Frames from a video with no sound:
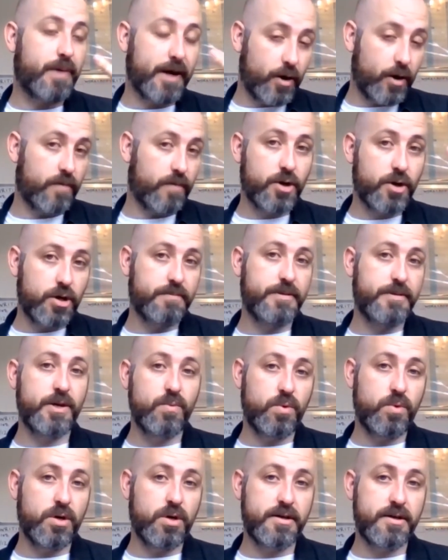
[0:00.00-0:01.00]
by
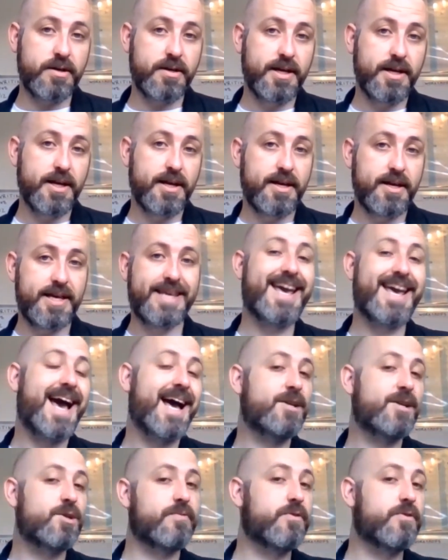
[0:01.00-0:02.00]
overcoming one, he
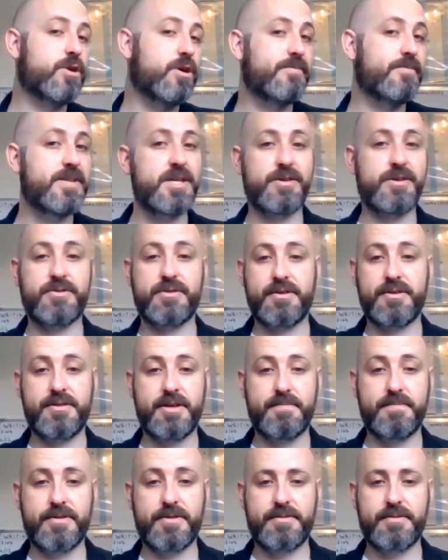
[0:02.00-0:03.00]
can't overcome the other, it
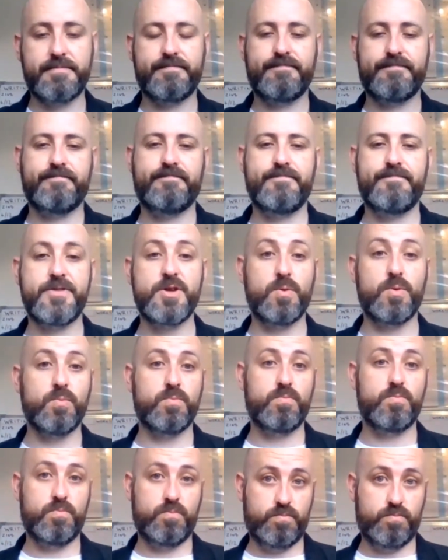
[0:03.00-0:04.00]
seems. So
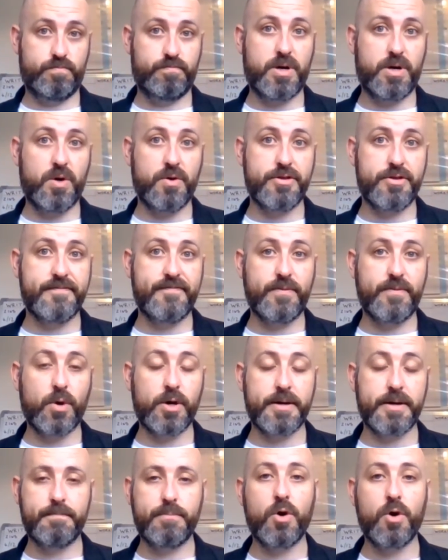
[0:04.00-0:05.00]
pause
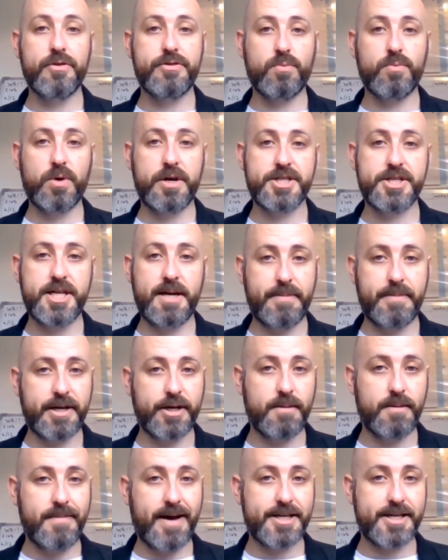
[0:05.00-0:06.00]
the workshop
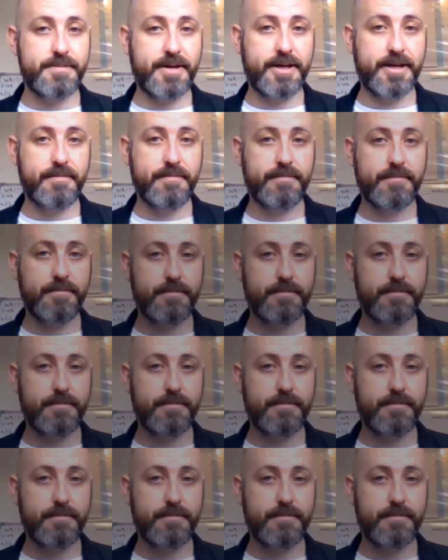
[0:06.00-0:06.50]
and come back to me.